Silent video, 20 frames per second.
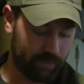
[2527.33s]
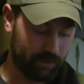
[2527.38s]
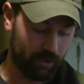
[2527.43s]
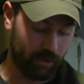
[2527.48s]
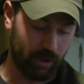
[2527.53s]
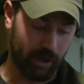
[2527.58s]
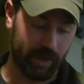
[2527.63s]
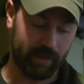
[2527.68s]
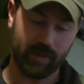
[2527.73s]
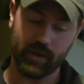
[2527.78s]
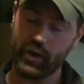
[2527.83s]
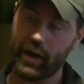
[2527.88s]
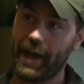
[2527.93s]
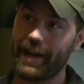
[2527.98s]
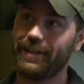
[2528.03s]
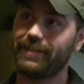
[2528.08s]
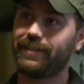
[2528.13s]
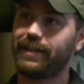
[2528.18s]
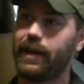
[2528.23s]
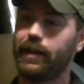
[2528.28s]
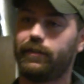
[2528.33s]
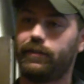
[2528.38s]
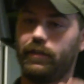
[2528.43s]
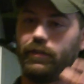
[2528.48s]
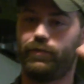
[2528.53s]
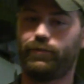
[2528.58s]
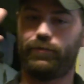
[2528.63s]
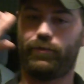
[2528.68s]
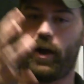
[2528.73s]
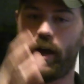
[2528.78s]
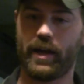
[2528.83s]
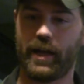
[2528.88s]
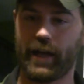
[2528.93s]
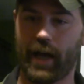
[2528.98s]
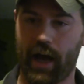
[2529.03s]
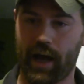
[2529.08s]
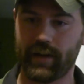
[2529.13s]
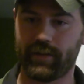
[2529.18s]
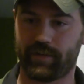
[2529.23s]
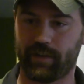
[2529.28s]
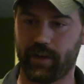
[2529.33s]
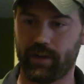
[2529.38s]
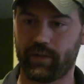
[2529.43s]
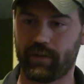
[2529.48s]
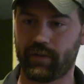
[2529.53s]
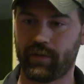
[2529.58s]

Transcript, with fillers: So like the United States is fighting ISIS.